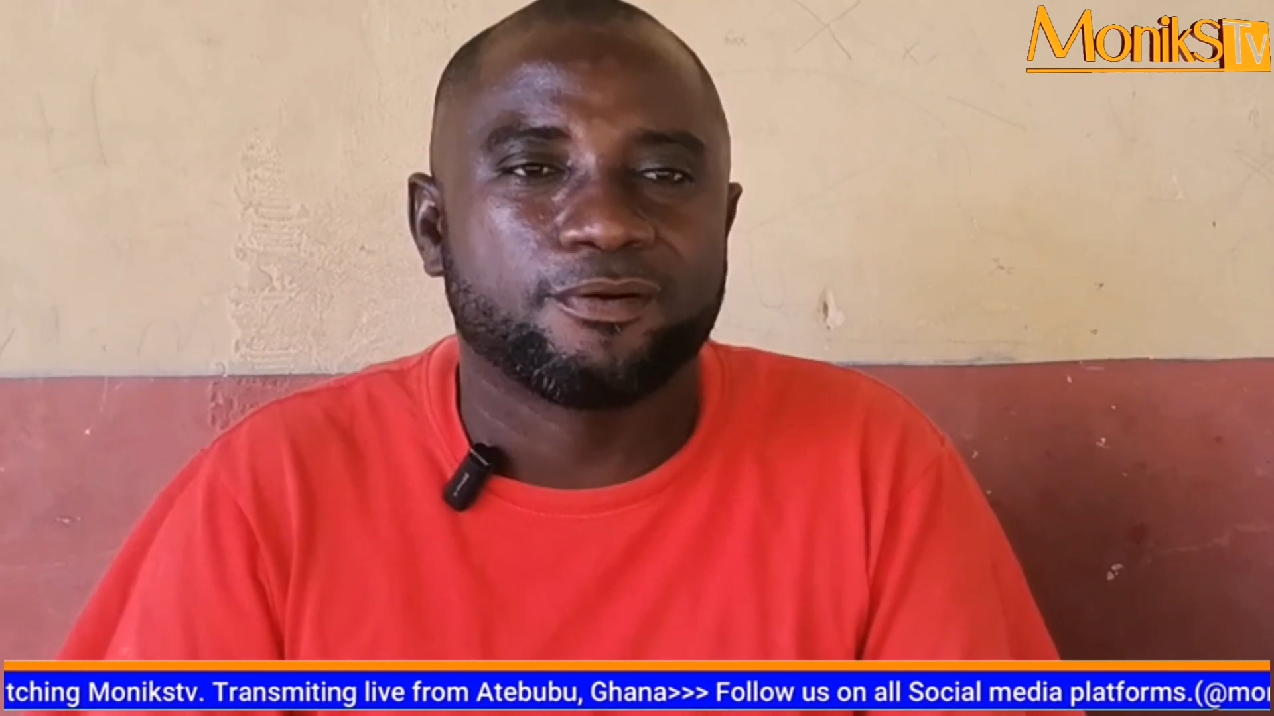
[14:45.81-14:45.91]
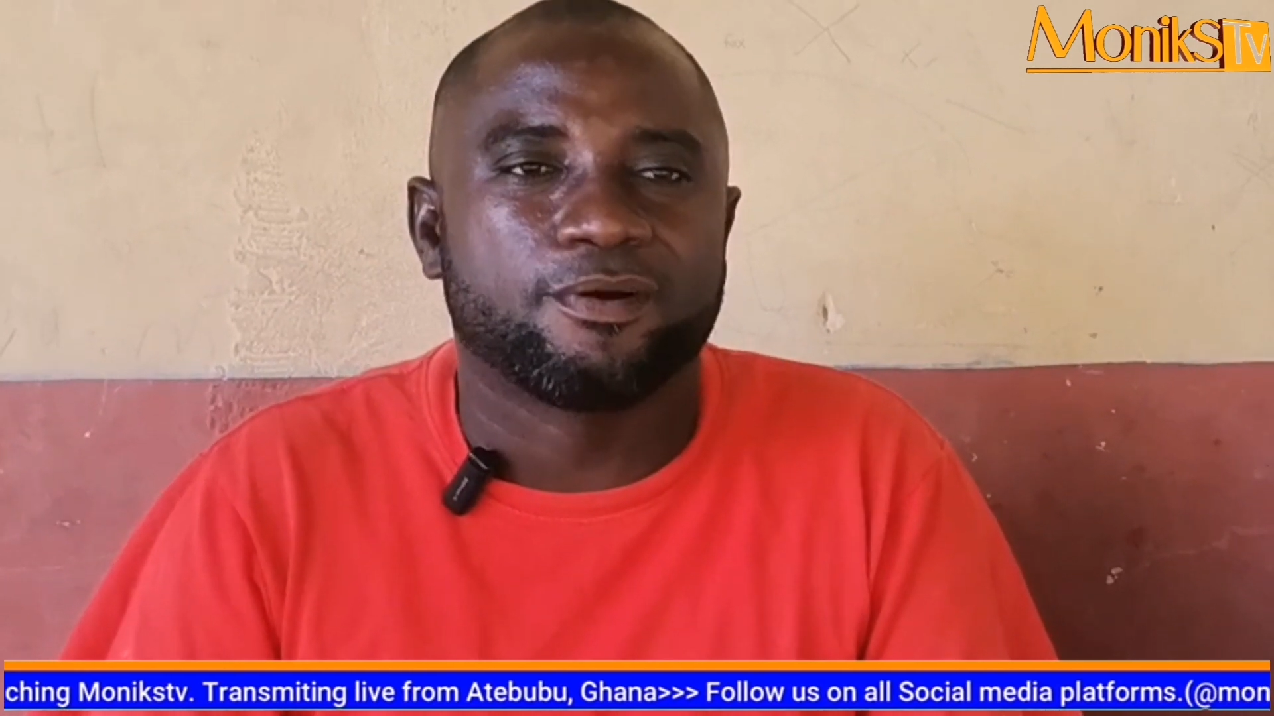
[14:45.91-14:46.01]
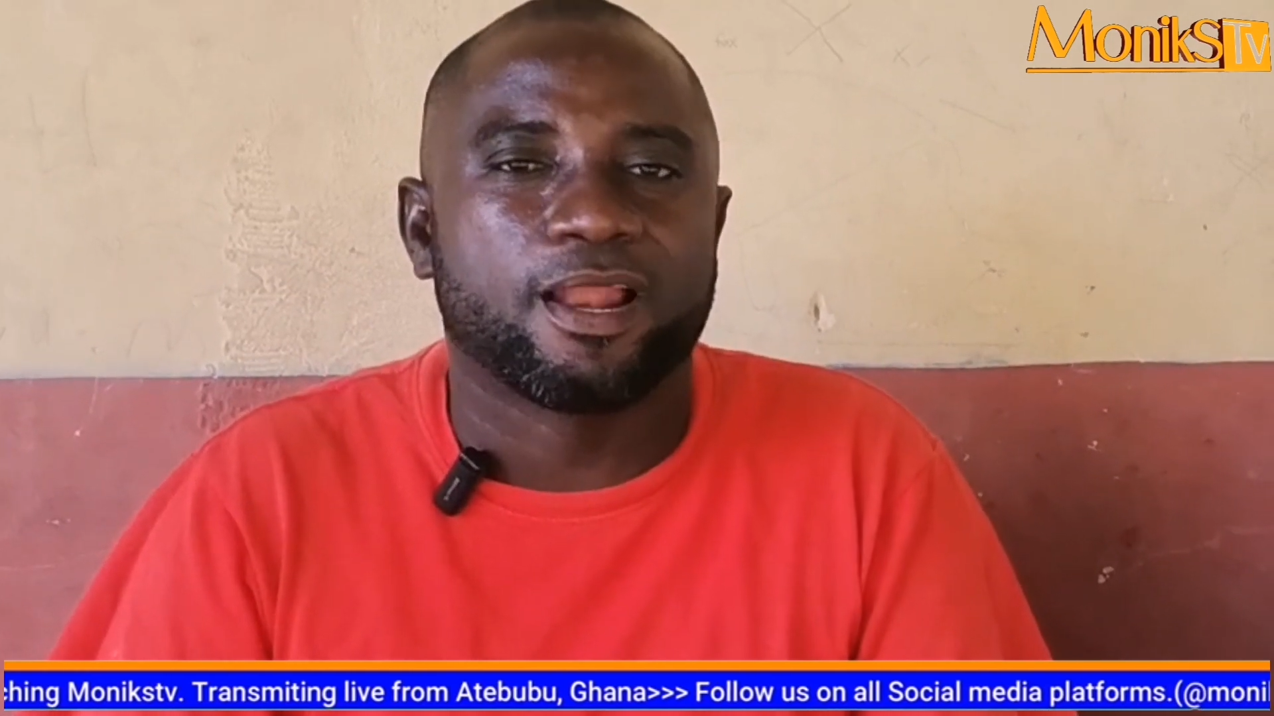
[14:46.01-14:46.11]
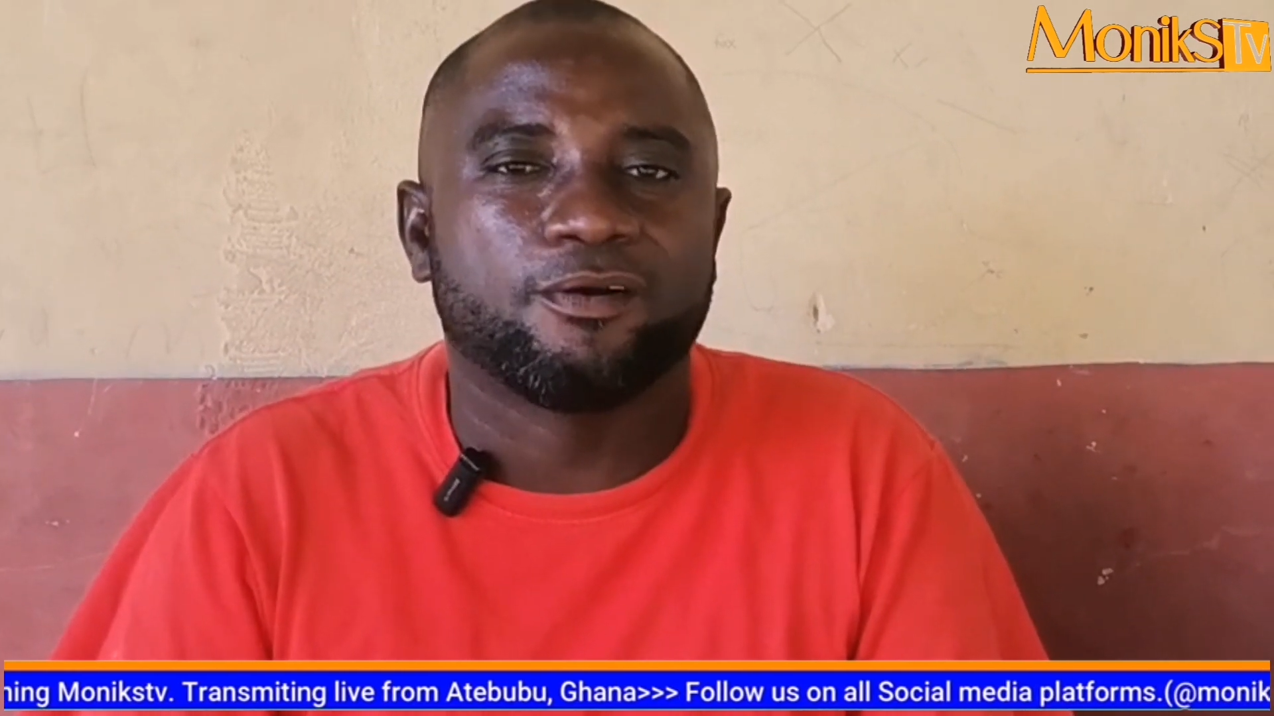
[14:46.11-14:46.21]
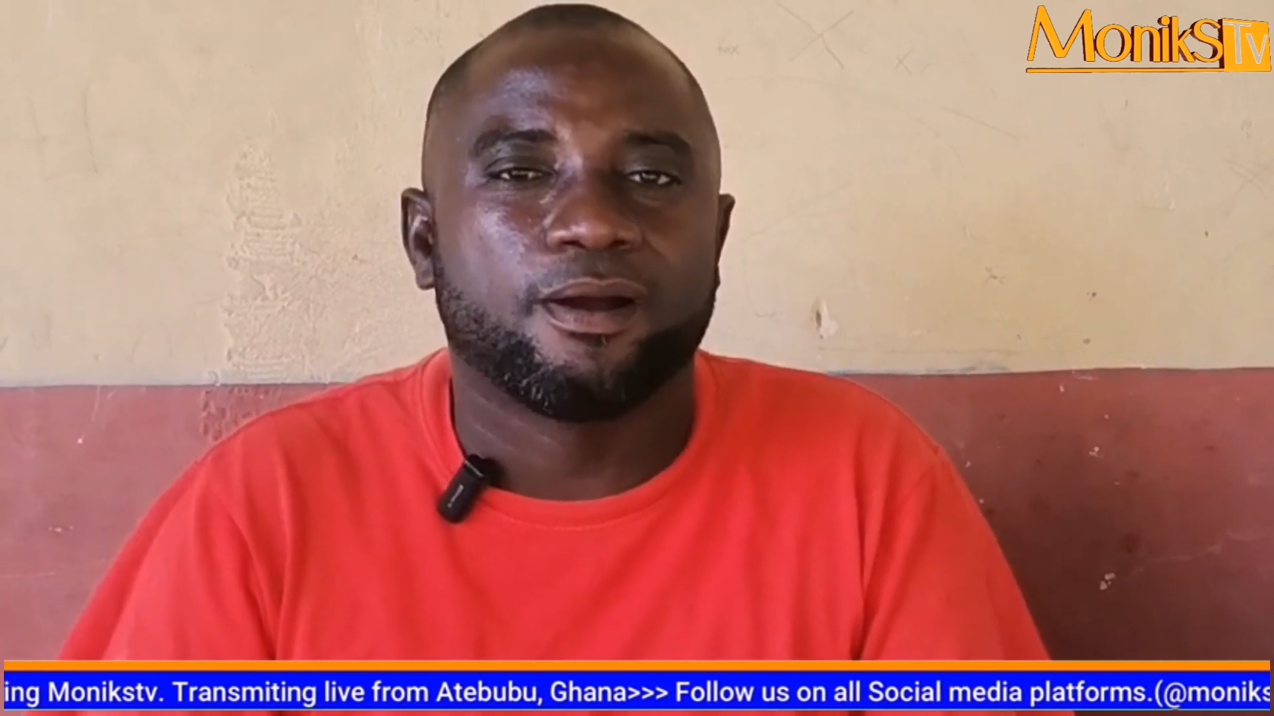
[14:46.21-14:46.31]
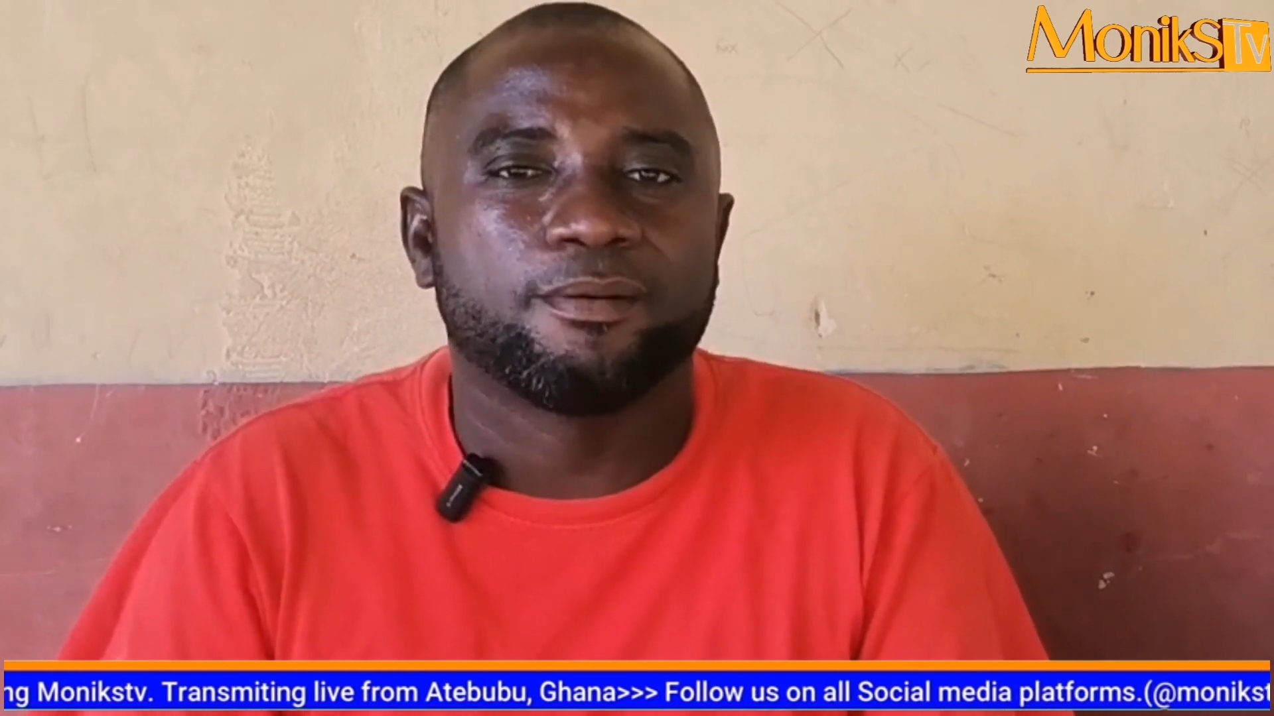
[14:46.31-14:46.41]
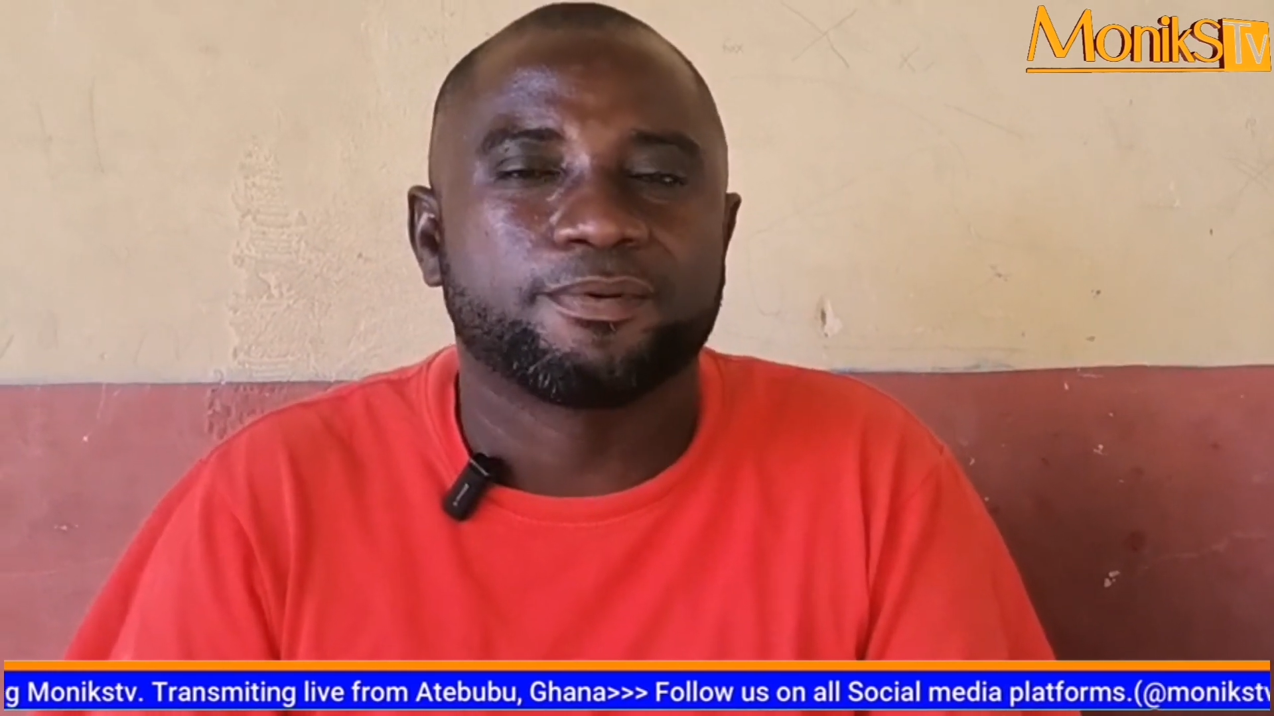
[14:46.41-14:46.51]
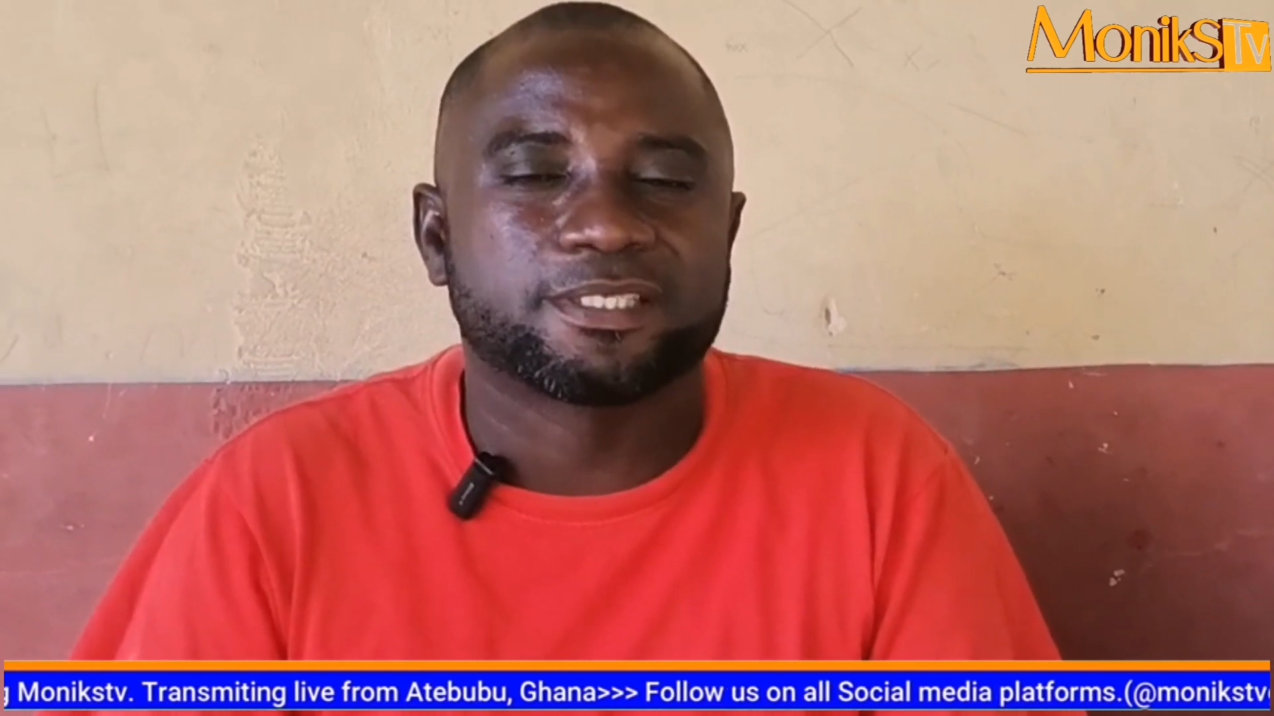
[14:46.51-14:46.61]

general Palawan,